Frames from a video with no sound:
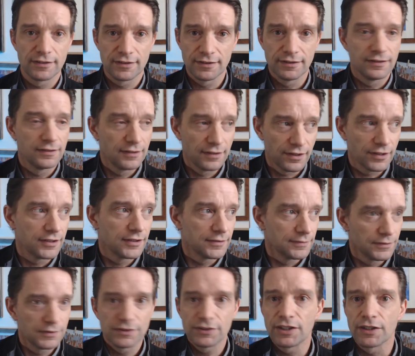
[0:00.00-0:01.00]
the
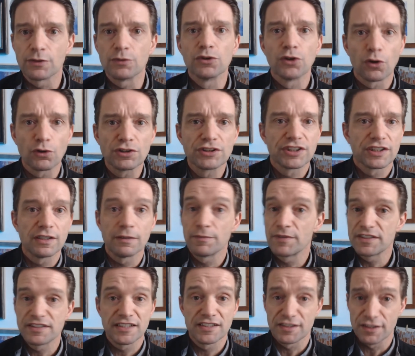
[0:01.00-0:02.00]
long term,
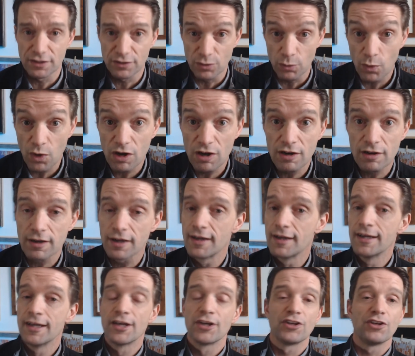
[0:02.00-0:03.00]
this isn't going to work.
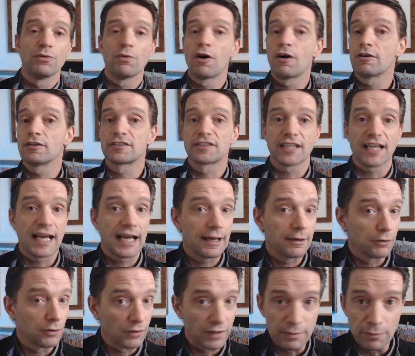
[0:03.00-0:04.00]
You ask how
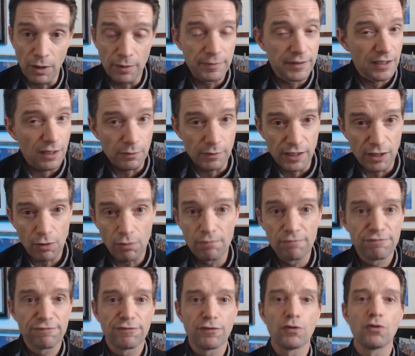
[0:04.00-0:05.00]
long it might be going on
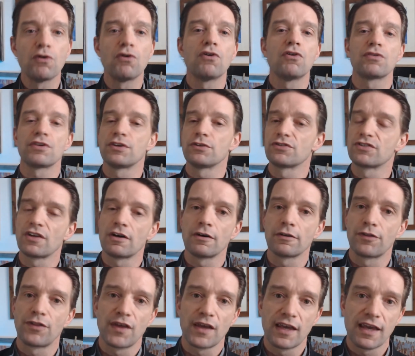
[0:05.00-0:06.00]
for. You start
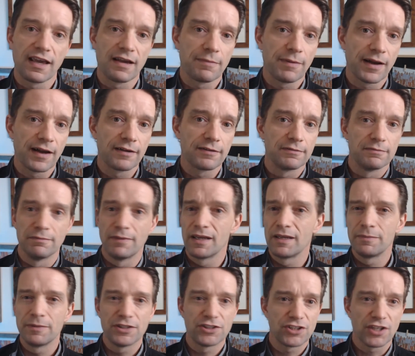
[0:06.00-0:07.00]
thinking about
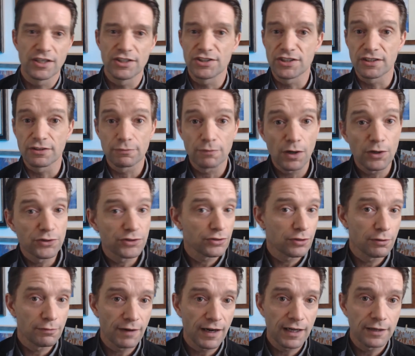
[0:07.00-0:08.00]
maybe changing the rotor
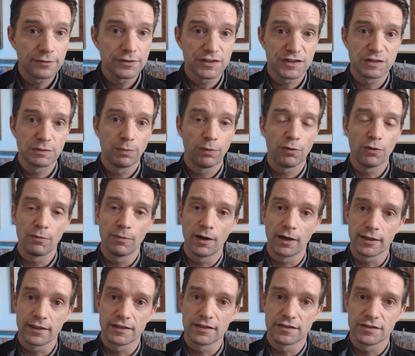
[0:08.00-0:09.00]
around to support
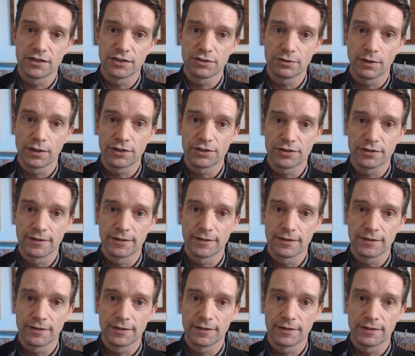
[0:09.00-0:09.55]
Mike in his situation.